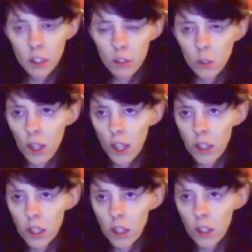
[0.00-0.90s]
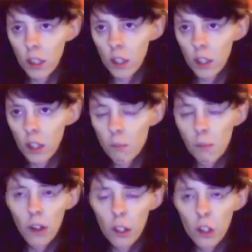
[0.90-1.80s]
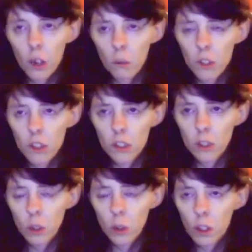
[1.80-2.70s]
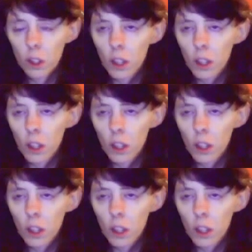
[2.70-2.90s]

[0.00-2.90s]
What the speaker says: I don't do any American comedies at all.